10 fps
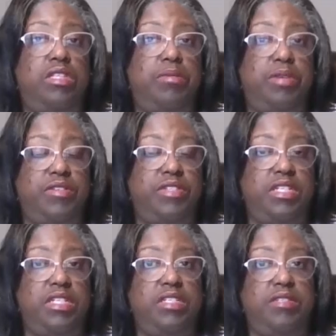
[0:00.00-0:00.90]
the
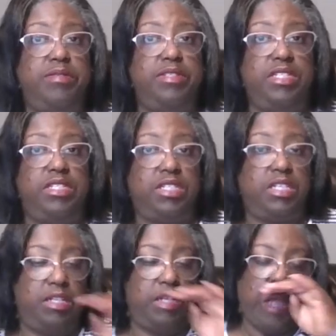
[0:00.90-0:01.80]
person in this
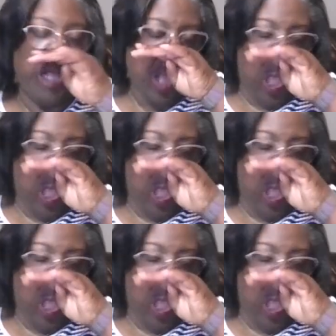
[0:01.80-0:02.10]
position